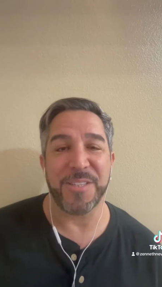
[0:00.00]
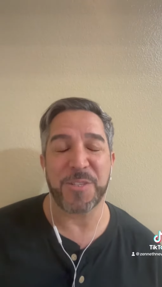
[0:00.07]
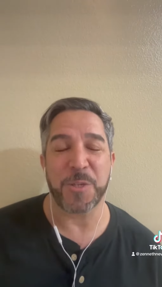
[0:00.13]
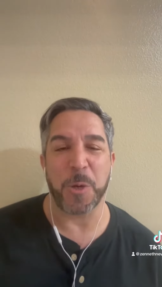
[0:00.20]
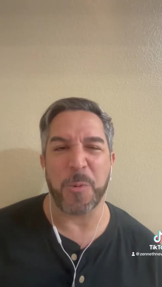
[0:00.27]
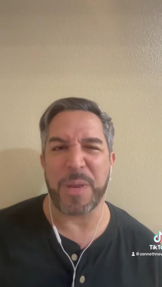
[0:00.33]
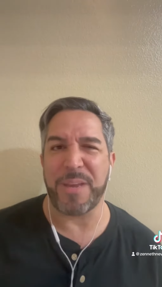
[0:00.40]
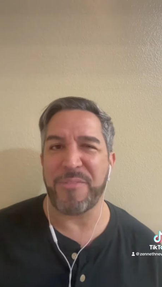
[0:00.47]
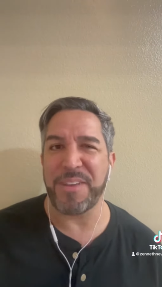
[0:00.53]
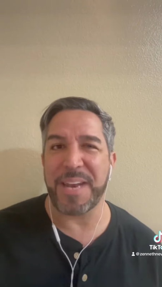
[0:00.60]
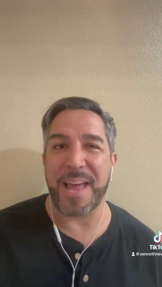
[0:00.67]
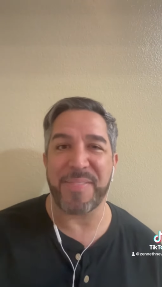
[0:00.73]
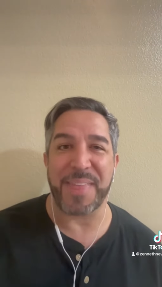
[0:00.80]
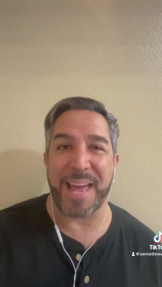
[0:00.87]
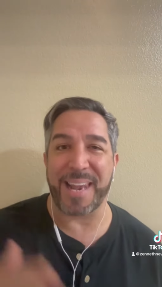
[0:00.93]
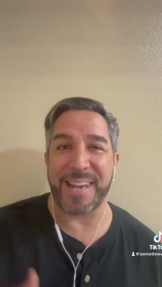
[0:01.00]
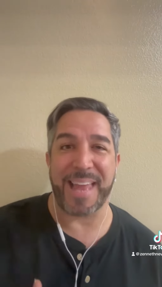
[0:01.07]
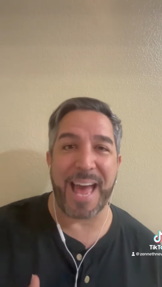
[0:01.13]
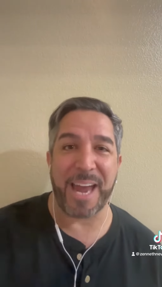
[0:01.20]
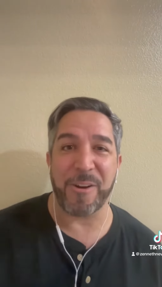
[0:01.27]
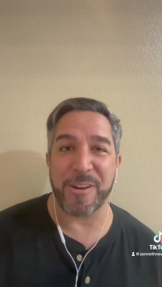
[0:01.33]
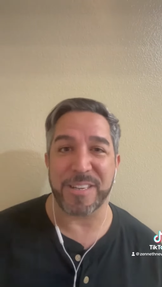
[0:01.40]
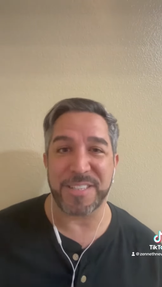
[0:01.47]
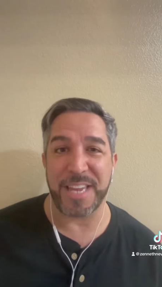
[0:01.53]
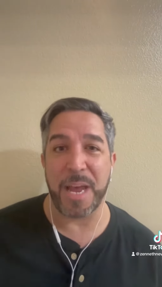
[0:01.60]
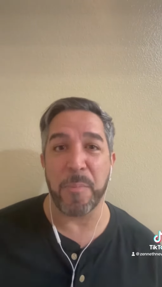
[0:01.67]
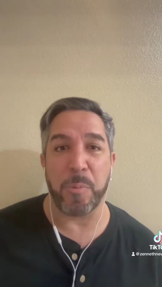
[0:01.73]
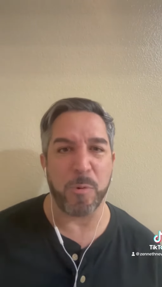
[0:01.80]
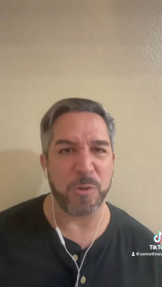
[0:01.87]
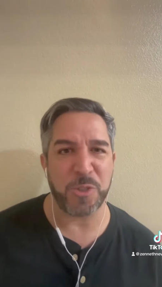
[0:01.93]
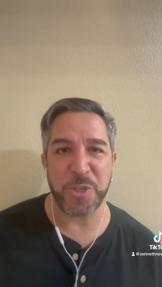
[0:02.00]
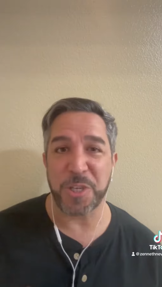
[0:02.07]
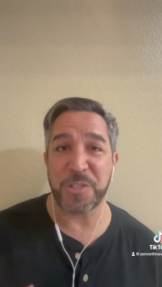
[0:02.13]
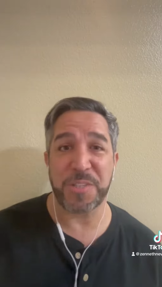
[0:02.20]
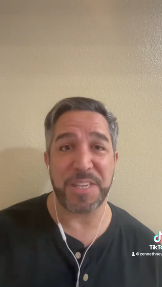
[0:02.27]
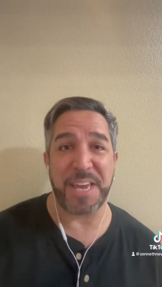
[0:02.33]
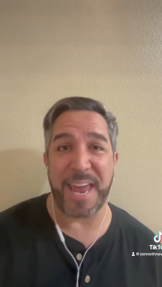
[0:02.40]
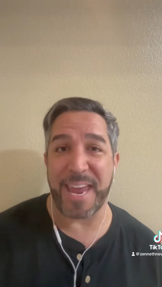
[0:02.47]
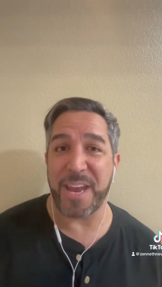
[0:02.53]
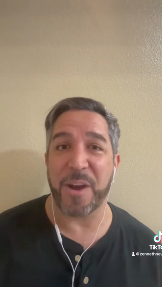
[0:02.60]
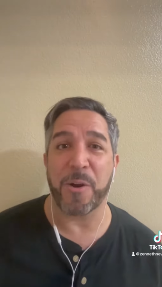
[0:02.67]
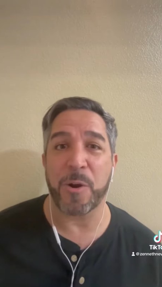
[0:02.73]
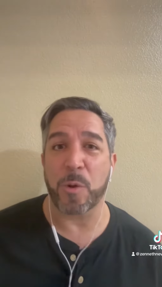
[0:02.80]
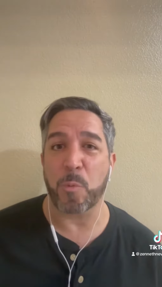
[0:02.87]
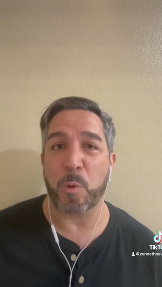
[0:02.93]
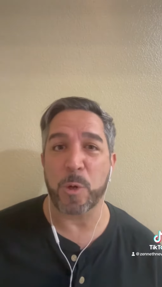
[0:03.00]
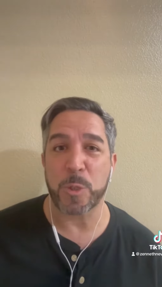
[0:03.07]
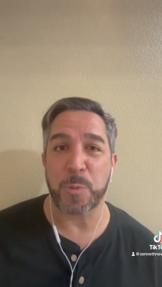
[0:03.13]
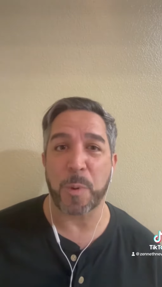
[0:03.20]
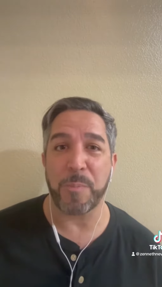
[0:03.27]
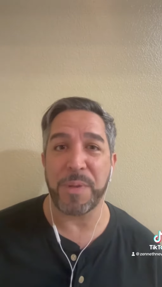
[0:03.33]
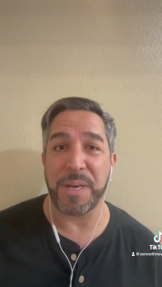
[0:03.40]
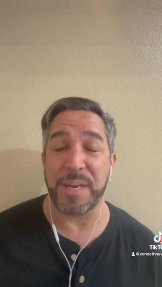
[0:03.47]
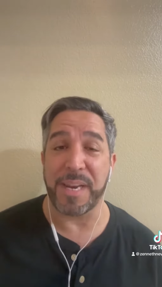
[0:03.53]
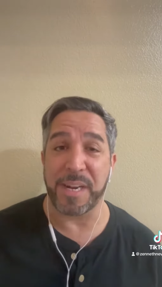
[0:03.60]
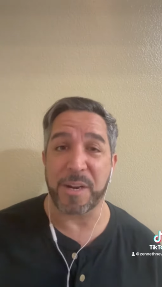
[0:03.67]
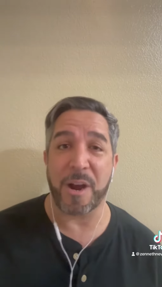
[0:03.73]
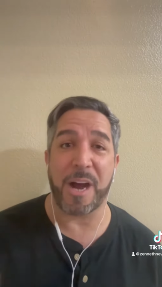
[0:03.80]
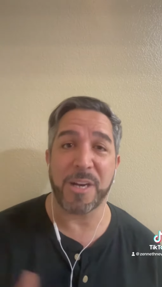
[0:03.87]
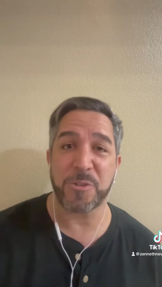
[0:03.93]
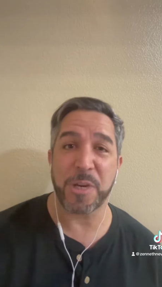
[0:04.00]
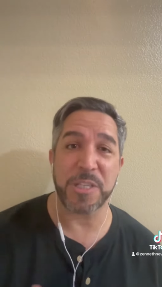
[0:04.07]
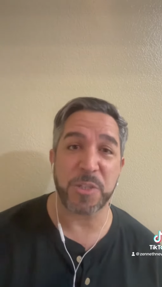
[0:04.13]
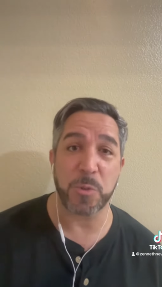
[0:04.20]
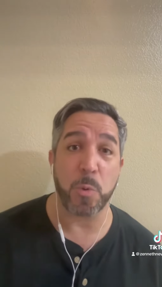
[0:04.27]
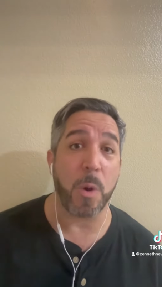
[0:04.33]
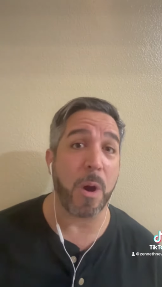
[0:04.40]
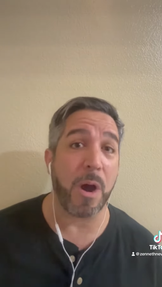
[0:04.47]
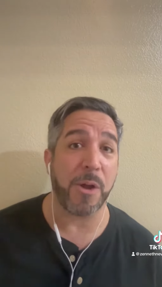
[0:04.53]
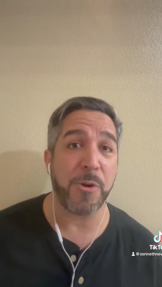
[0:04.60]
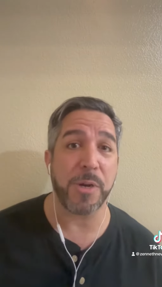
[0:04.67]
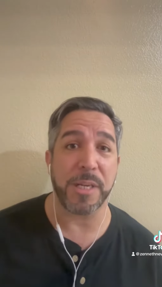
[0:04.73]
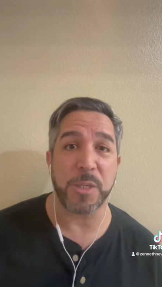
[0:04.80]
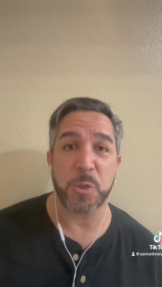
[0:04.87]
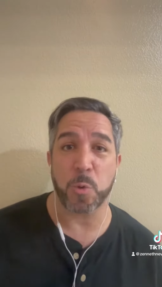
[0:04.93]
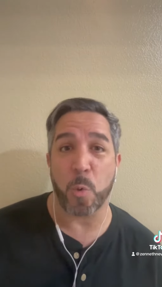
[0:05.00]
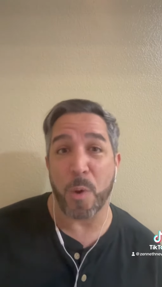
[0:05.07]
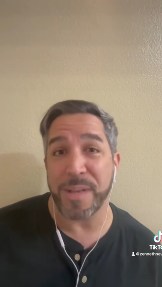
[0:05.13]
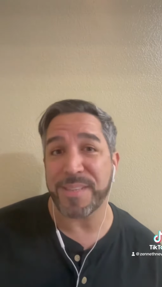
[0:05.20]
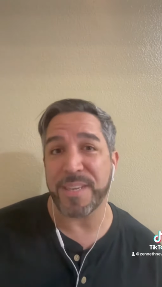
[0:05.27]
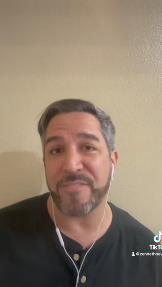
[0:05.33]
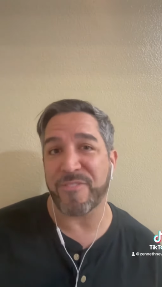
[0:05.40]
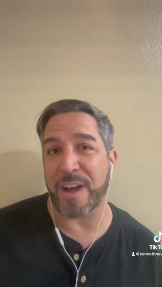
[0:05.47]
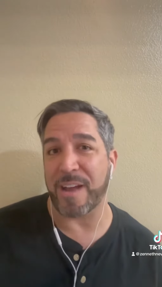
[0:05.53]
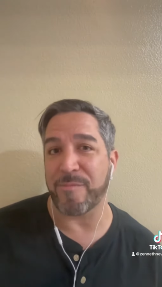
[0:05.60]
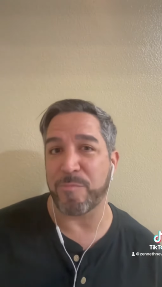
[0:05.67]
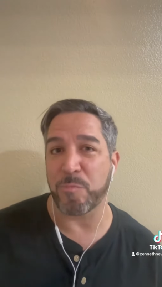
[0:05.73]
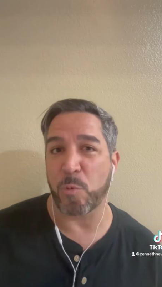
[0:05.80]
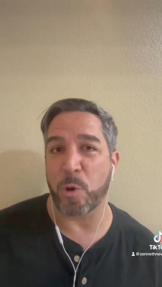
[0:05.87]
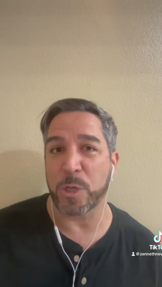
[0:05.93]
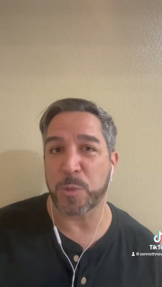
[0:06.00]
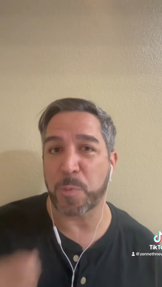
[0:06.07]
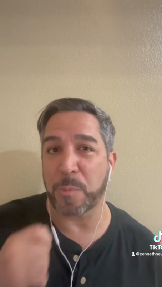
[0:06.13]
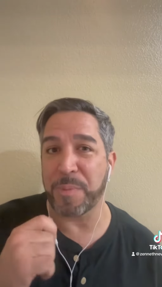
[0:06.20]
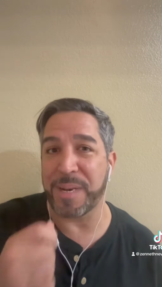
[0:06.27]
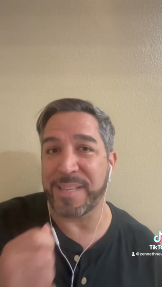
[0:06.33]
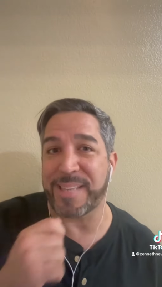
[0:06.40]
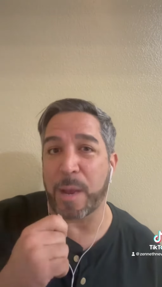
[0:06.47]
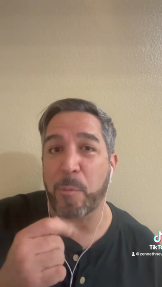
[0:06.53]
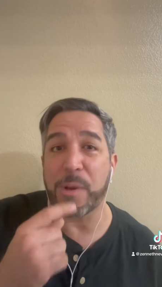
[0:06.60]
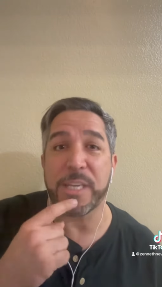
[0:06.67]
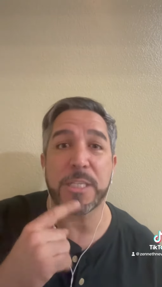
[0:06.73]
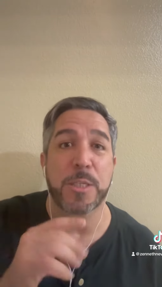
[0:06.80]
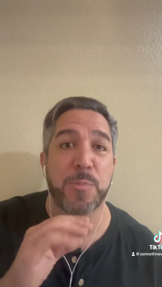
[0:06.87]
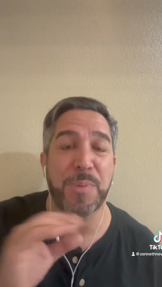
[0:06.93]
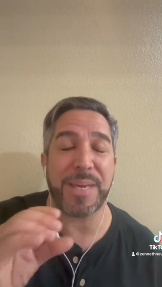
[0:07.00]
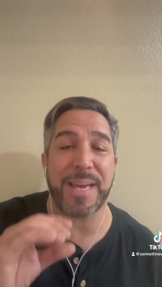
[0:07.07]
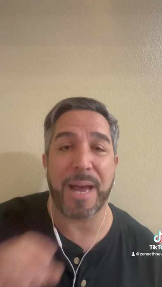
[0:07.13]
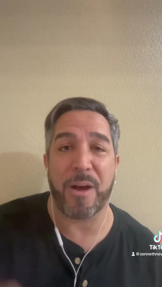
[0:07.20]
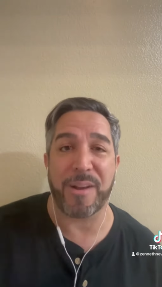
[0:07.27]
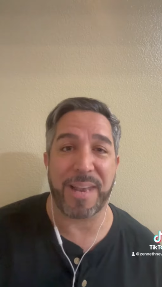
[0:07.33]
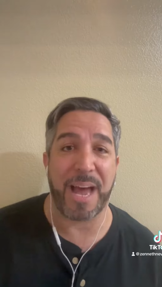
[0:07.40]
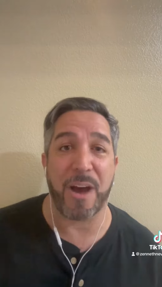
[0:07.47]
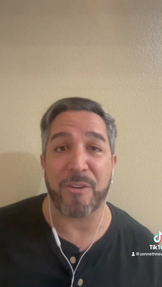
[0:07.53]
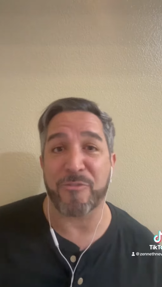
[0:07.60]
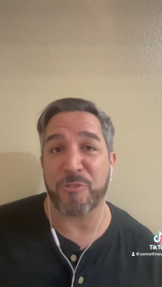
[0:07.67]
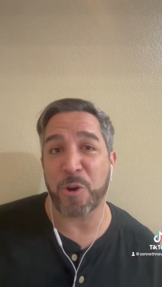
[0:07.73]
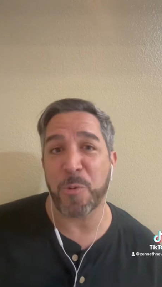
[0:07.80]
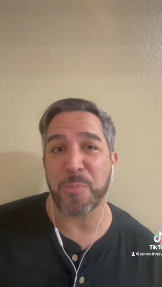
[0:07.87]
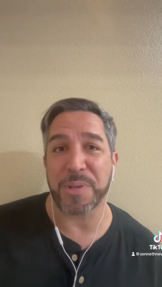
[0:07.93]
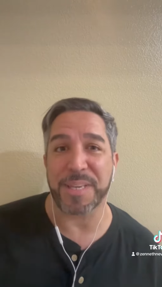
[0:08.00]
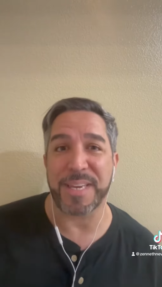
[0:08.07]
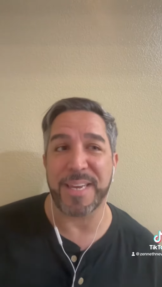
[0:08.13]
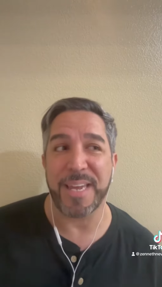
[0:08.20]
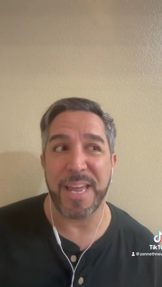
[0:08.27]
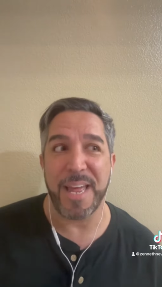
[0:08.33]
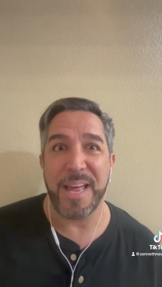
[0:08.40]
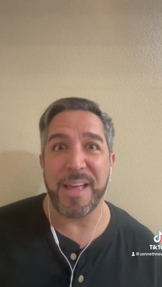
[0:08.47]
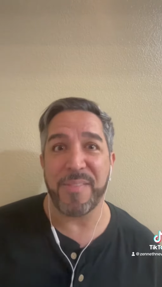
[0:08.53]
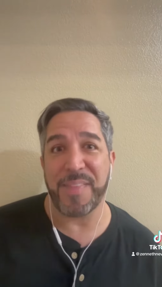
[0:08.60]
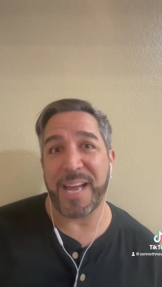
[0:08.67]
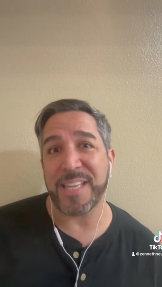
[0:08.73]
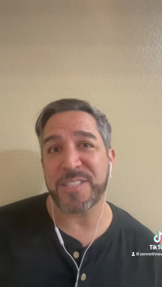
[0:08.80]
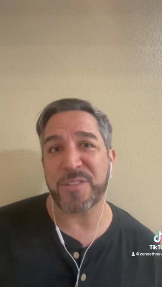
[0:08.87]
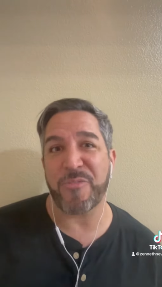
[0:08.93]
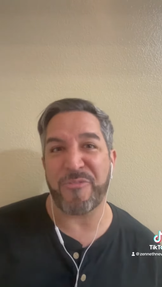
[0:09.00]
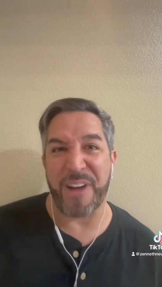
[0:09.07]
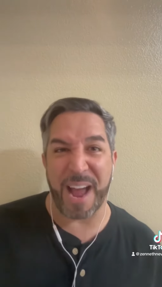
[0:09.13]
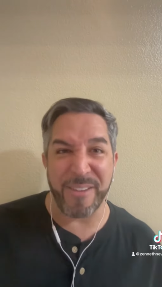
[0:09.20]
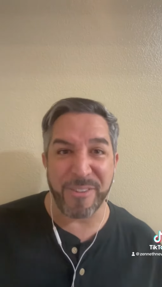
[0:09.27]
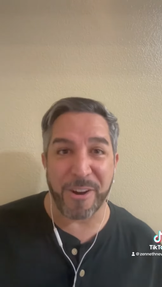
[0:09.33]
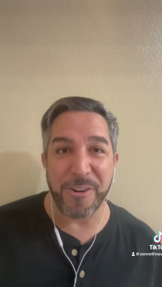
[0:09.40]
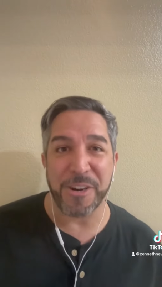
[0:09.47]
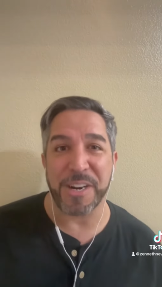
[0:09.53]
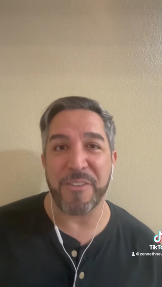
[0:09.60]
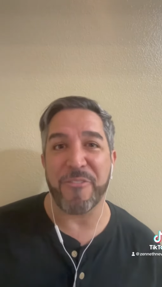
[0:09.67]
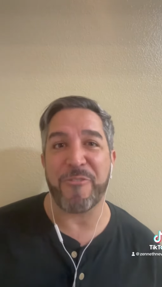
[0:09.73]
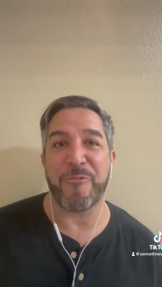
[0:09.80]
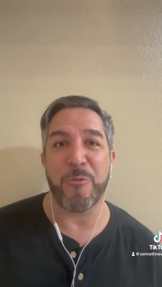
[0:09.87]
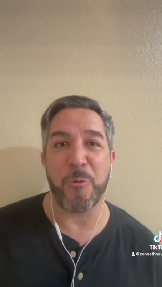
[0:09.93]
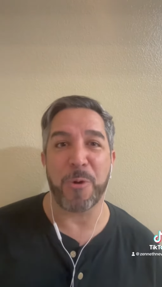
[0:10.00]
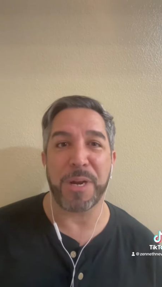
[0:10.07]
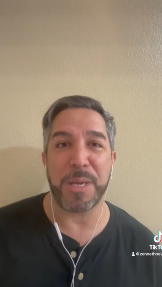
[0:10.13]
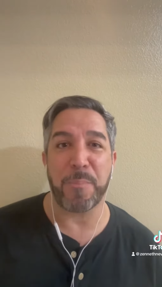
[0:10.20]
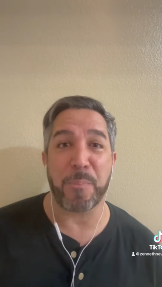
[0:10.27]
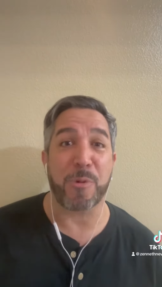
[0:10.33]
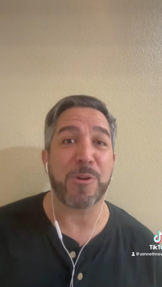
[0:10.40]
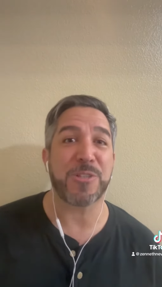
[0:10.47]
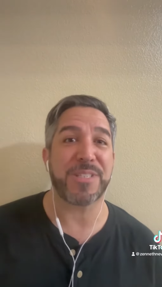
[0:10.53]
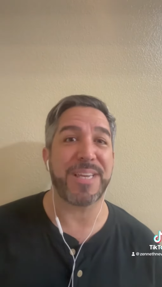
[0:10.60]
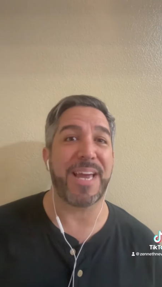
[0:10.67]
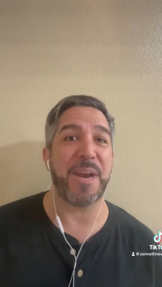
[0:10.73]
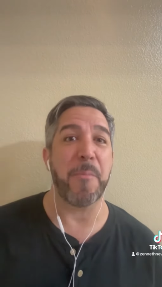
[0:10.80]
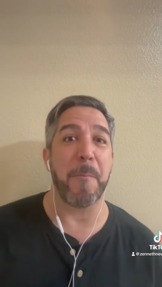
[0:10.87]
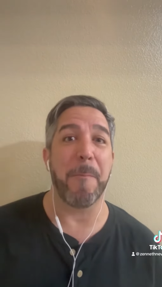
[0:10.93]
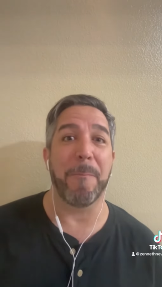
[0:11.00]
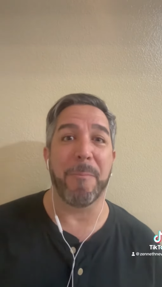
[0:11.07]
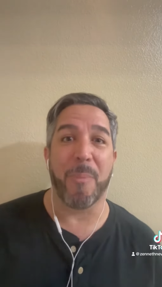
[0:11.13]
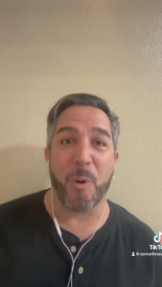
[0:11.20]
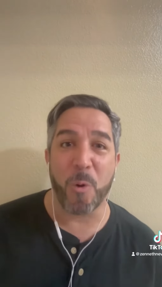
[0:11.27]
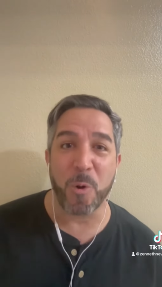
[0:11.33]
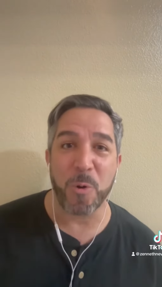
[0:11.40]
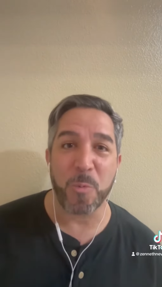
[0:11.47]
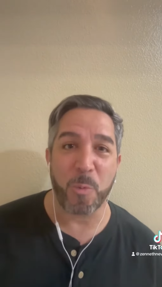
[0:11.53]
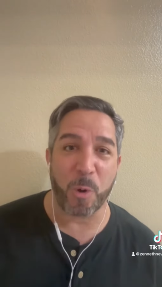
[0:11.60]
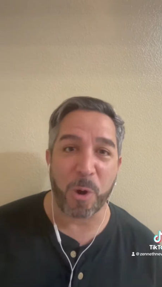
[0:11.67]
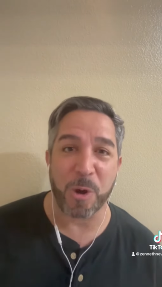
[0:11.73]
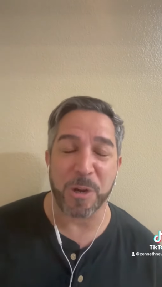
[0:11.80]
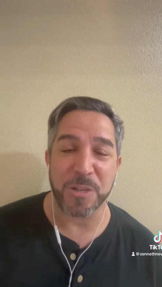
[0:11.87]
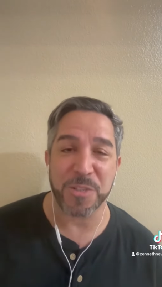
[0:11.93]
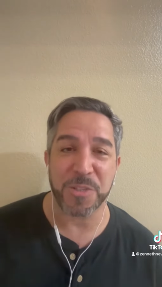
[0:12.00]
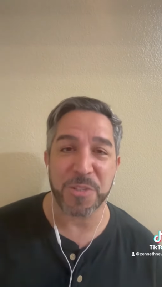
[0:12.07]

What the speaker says: So even at that latter example, just the 800 words per minute, in contrast to 125 words per minute that we speak out loud verbally, that's 540% more words.